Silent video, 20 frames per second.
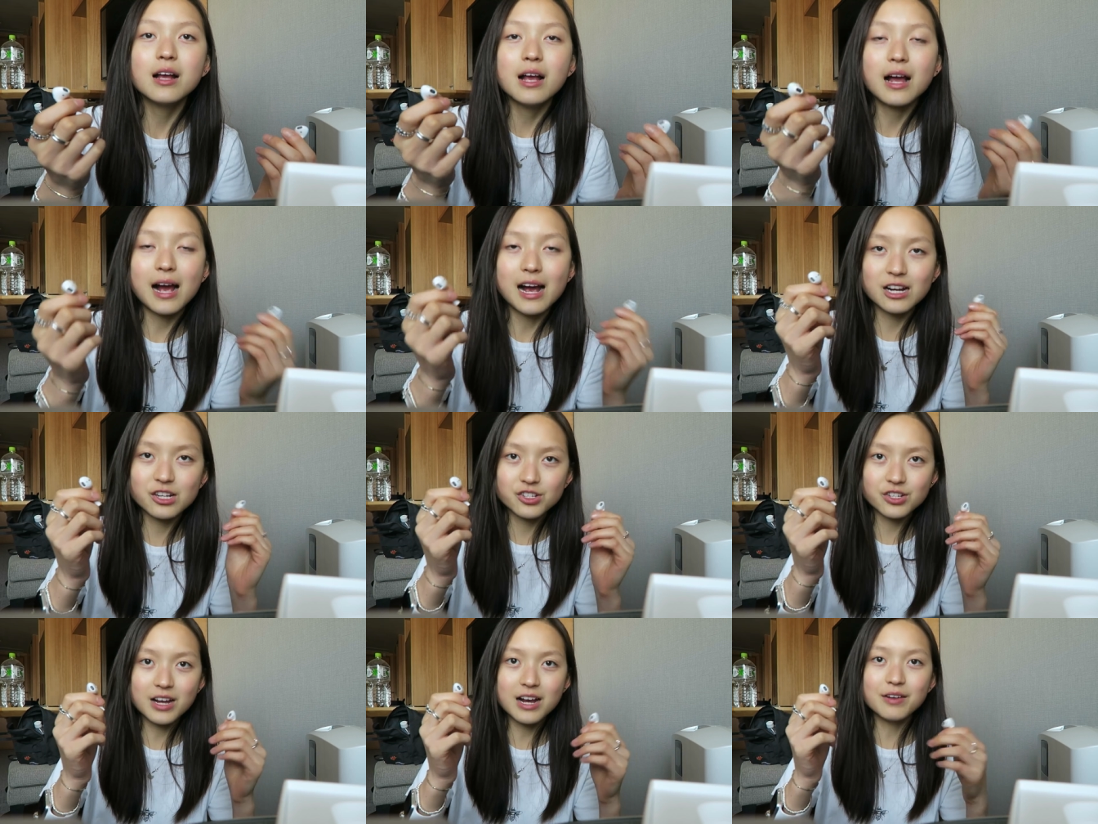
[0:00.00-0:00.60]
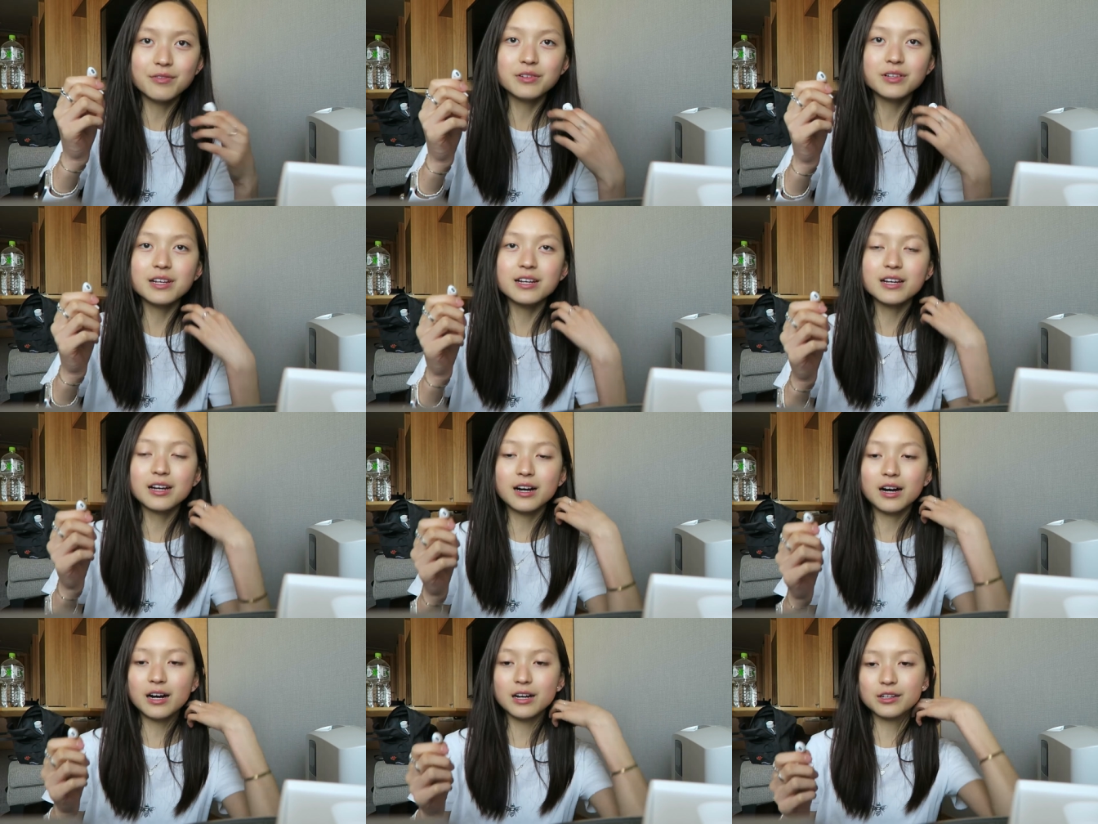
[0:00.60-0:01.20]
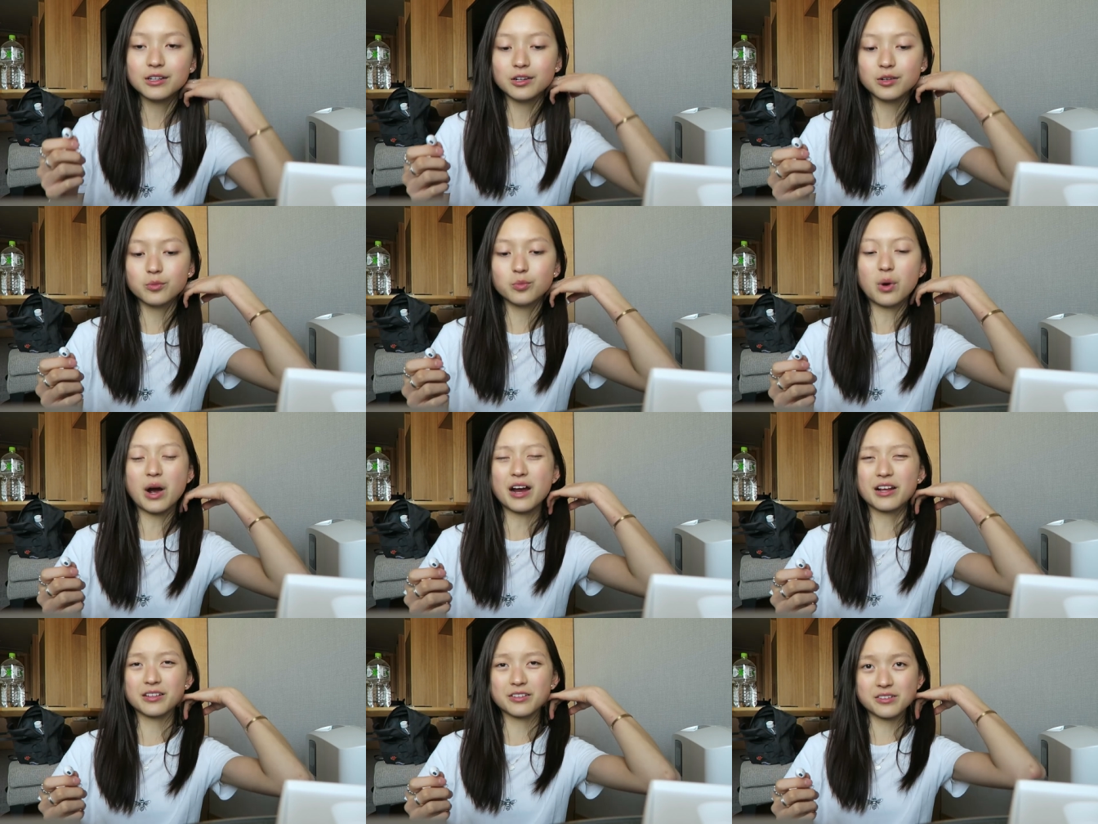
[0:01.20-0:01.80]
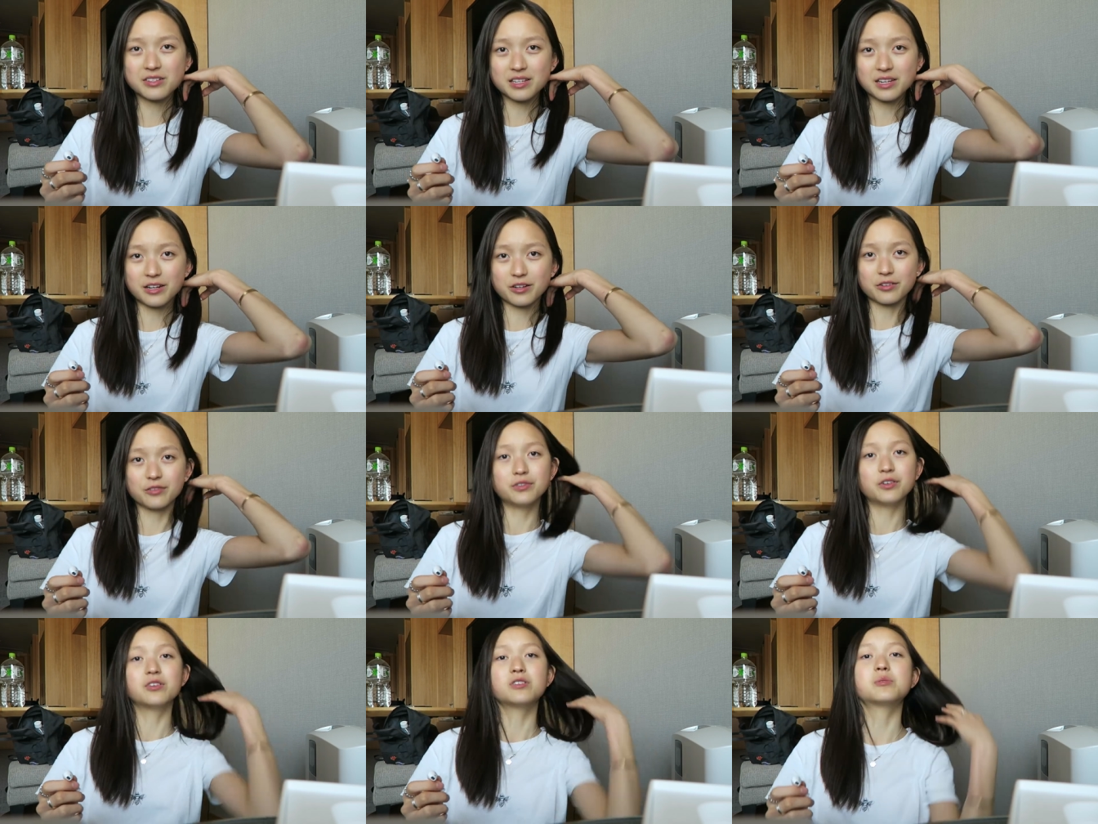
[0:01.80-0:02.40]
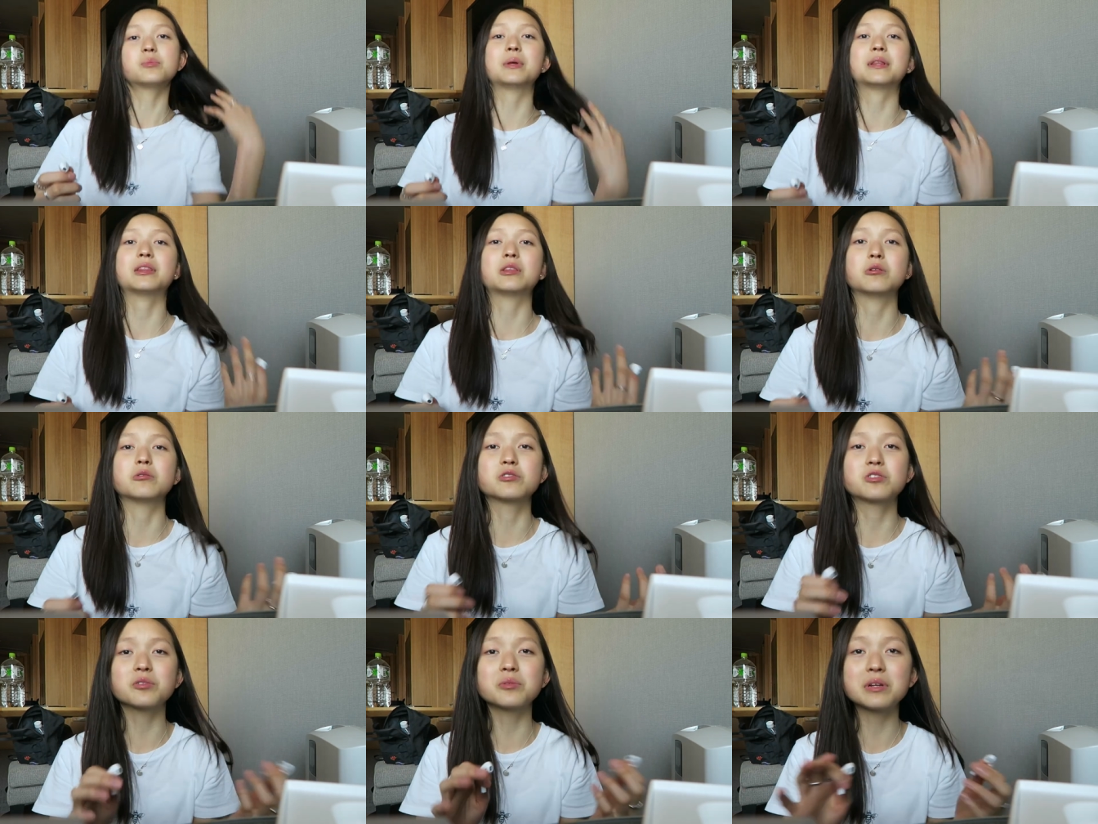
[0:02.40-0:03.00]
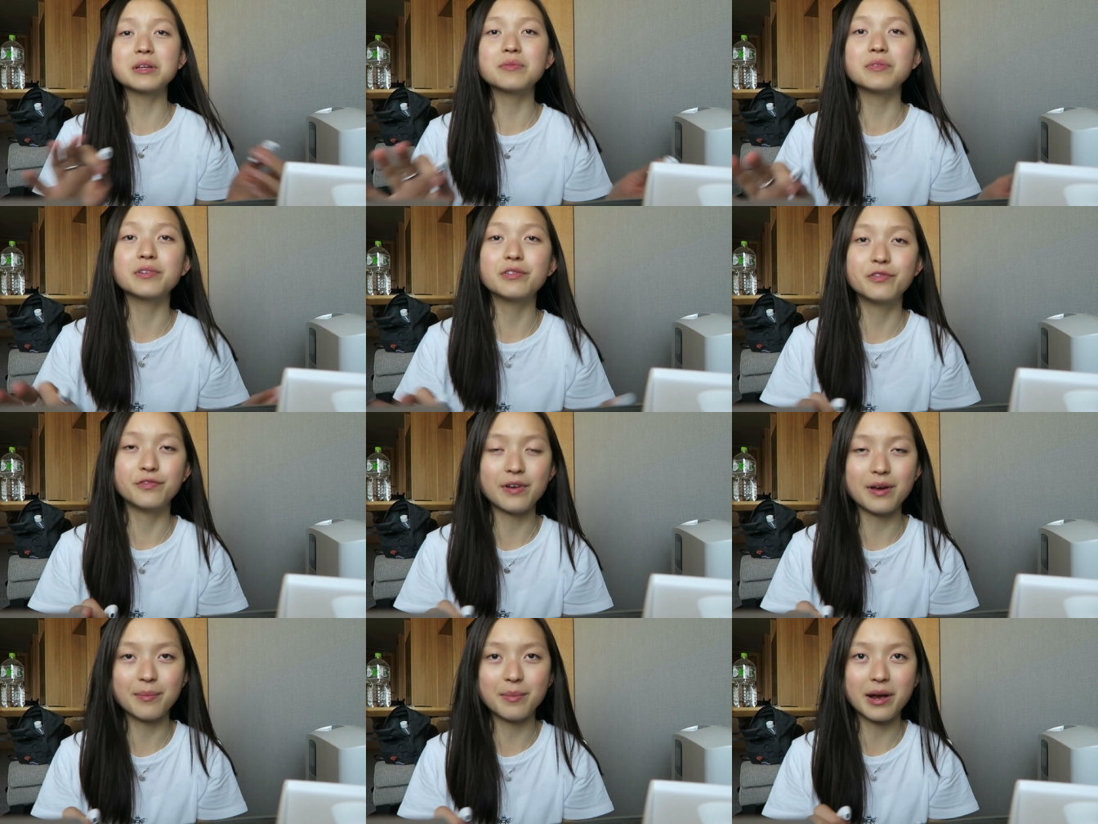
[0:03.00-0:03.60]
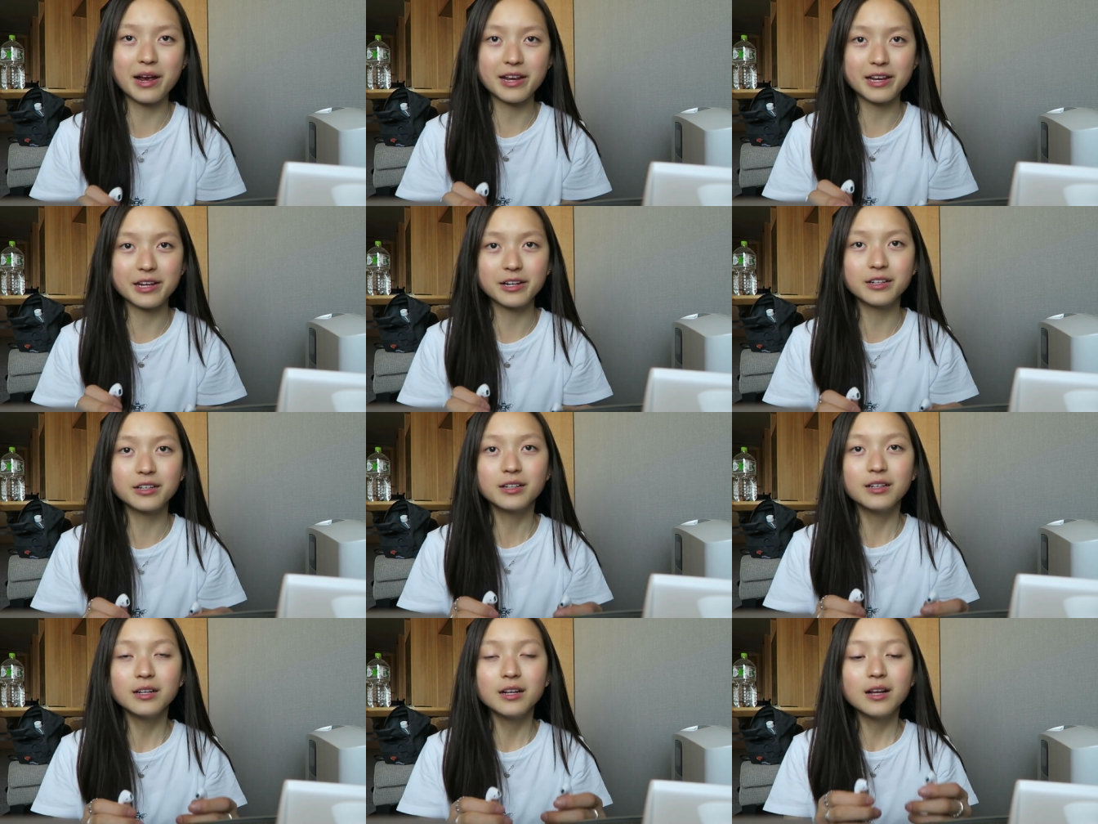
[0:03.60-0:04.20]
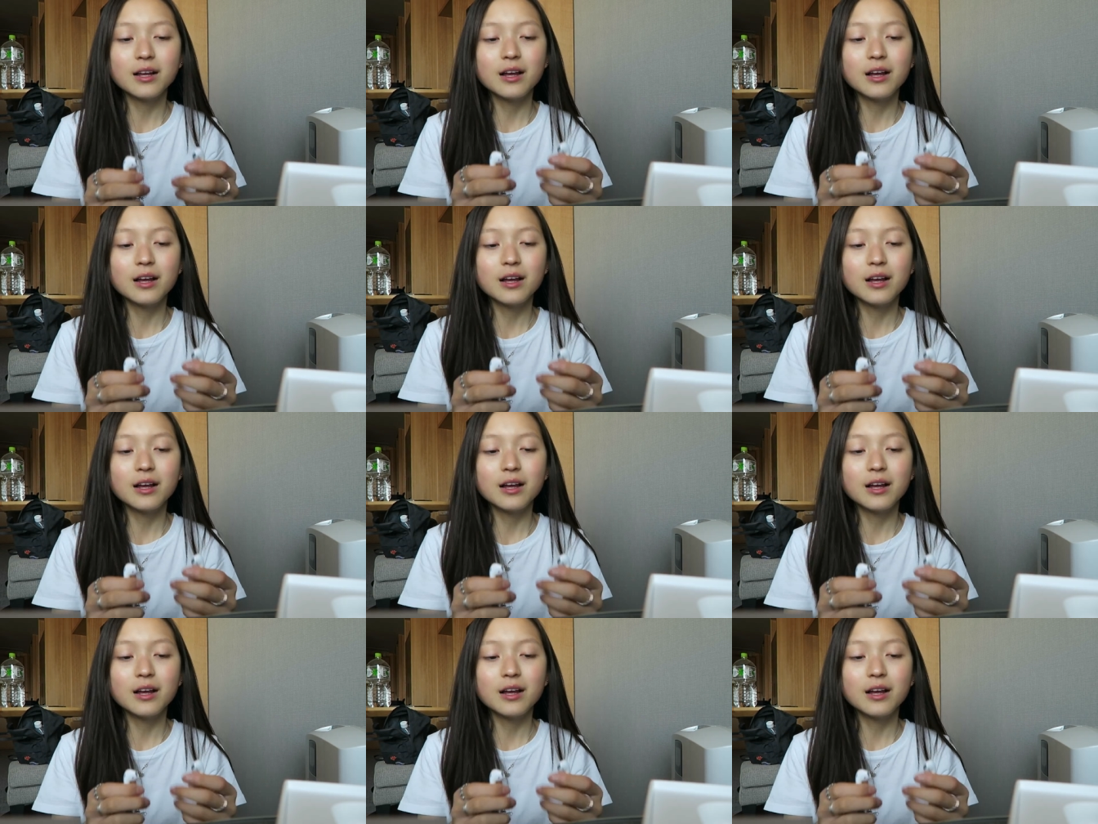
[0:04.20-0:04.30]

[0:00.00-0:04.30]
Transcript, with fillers: I actually have like a other wireless earphones, but those don't even fit my ear.